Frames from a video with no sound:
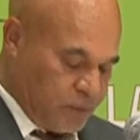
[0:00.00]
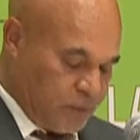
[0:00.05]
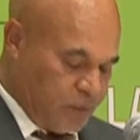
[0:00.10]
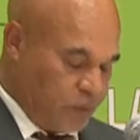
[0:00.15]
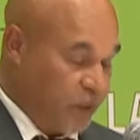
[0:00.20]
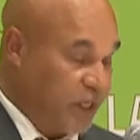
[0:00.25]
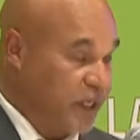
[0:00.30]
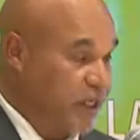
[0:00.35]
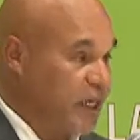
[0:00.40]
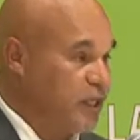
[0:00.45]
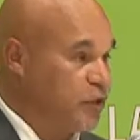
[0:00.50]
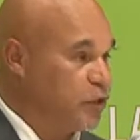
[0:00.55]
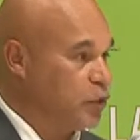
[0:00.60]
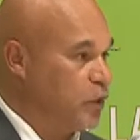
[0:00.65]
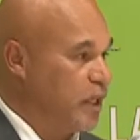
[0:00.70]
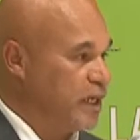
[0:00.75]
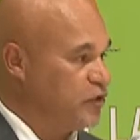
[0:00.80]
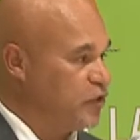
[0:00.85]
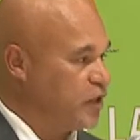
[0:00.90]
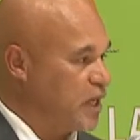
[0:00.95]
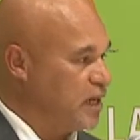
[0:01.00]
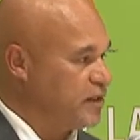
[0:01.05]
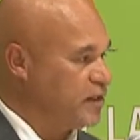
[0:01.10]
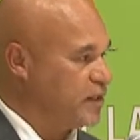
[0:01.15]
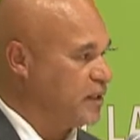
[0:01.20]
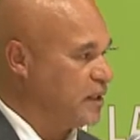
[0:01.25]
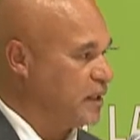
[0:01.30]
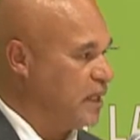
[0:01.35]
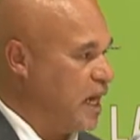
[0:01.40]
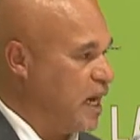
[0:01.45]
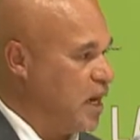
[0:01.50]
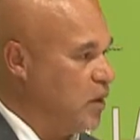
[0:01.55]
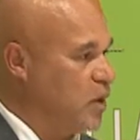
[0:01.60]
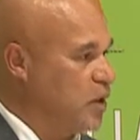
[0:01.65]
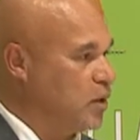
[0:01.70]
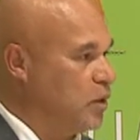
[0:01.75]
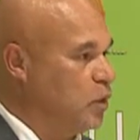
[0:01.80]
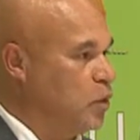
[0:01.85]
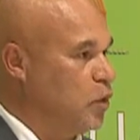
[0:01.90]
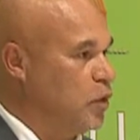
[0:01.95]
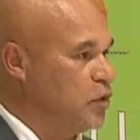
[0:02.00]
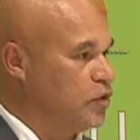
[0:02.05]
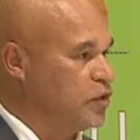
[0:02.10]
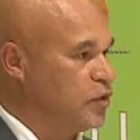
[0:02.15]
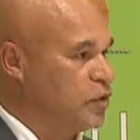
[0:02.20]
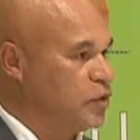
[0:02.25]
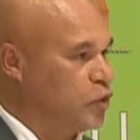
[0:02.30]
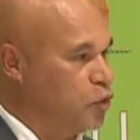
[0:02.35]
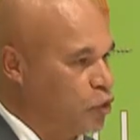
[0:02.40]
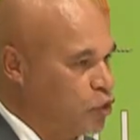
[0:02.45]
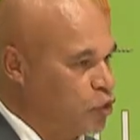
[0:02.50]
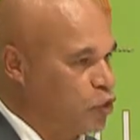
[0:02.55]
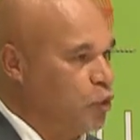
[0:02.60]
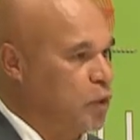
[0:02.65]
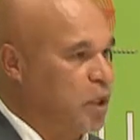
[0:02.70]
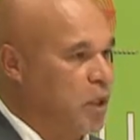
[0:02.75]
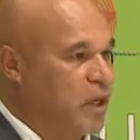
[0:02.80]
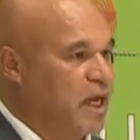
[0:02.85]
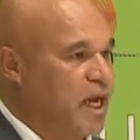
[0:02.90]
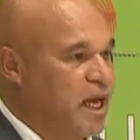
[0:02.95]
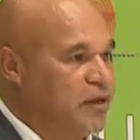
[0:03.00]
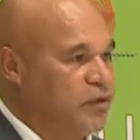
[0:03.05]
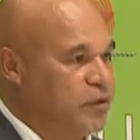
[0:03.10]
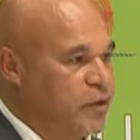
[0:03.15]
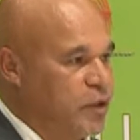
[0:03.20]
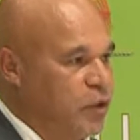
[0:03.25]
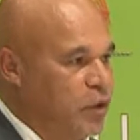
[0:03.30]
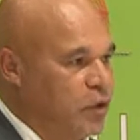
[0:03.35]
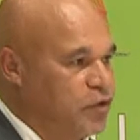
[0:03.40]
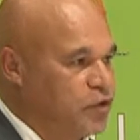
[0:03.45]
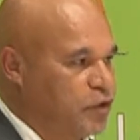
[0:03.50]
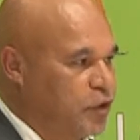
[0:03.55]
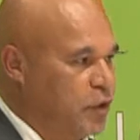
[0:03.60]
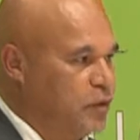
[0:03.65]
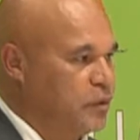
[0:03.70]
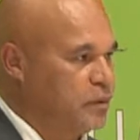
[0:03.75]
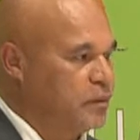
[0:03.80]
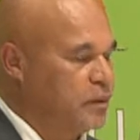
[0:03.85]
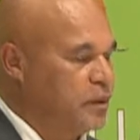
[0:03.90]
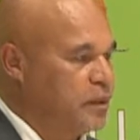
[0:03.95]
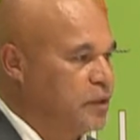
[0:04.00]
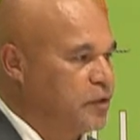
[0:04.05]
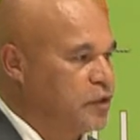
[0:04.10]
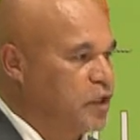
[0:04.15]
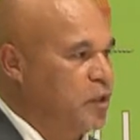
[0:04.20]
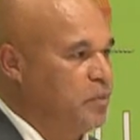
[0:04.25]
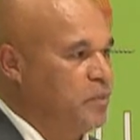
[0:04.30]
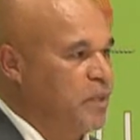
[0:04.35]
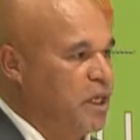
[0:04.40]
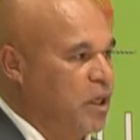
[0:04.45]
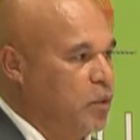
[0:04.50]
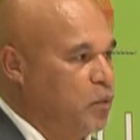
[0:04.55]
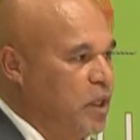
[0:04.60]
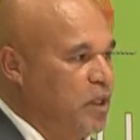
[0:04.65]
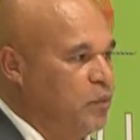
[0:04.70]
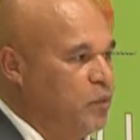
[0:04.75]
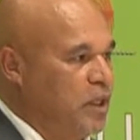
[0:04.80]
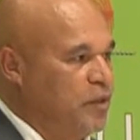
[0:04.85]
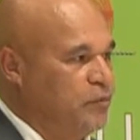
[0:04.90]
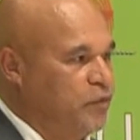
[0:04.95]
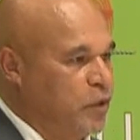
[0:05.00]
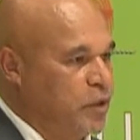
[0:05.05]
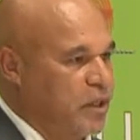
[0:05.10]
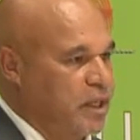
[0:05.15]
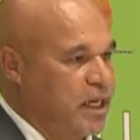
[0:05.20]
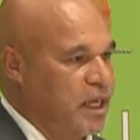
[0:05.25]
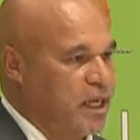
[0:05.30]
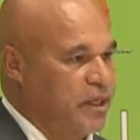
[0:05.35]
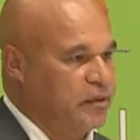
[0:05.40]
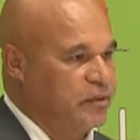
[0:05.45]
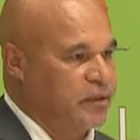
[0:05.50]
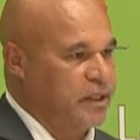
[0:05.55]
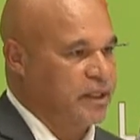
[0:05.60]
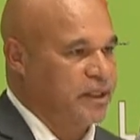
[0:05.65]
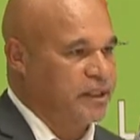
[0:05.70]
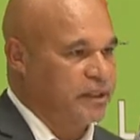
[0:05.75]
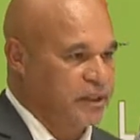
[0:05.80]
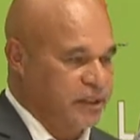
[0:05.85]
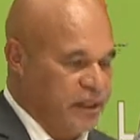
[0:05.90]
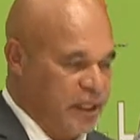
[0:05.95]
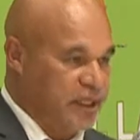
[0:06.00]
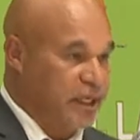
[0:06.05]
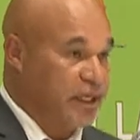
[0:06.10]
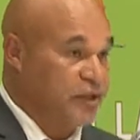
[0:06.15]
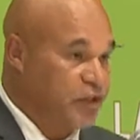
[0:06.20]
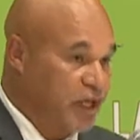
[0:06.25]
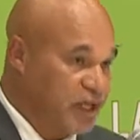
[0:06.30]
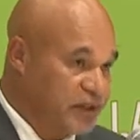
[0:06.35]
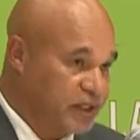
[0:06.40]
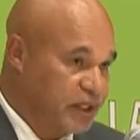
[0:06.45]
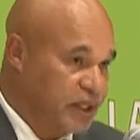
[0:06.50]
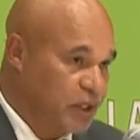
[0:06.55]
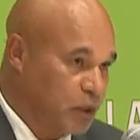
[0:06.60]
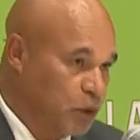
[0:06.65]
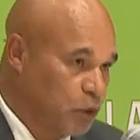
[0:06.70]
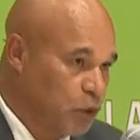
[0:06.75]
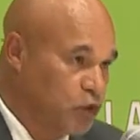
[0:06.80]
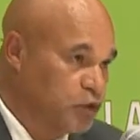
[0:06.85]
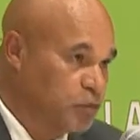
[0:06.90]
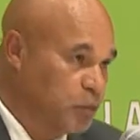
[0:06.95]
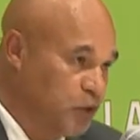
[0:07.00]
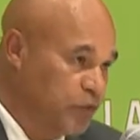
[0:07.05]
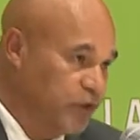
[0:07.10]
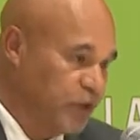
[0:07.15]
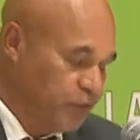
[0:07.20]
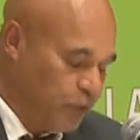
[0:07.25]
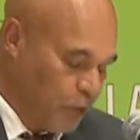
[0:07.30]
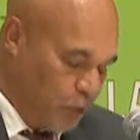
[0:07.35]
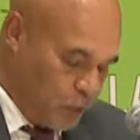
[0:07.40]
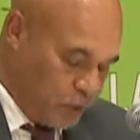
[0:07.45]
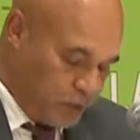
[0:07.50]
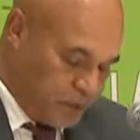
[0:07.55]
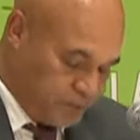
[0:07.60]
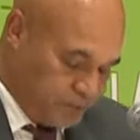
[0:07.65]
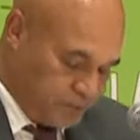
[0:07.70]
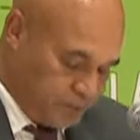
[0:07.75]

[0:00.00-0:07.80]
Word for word: we need to adjust our laws to suit our country also. So it'll be a win-win for our country in adjusting our laws moving forward.